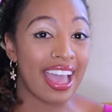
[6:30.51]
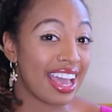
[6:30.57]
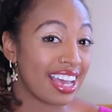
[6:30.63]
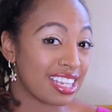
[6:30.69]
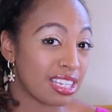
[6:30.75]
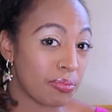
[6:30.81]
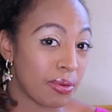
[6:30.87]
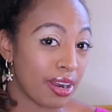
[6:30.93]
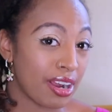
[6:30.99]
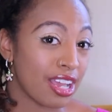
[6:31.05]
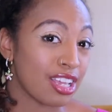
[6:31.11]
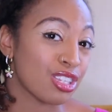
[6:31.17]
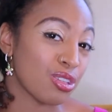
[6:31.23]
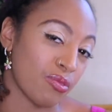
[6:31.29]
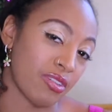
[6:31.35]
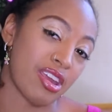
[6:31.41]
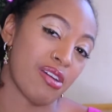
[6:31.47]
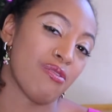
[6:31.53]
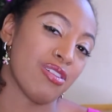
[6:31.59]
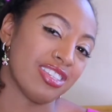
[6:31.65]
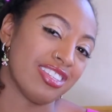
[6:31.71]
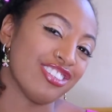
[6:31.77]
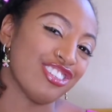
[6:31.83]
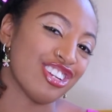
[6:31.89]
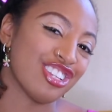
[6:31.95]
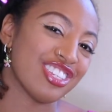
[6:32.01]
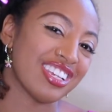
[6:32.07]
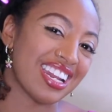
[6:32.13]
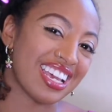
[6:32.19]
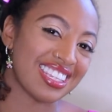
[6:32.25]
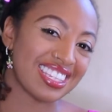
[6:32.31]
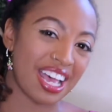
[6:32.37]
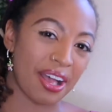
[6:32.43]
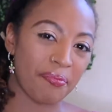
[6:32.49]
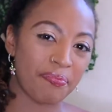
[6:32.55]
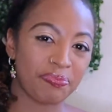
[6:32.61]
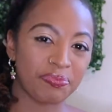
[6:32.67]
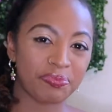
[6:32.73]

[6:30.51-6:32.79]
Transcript: experience when I went to Chichen Itza.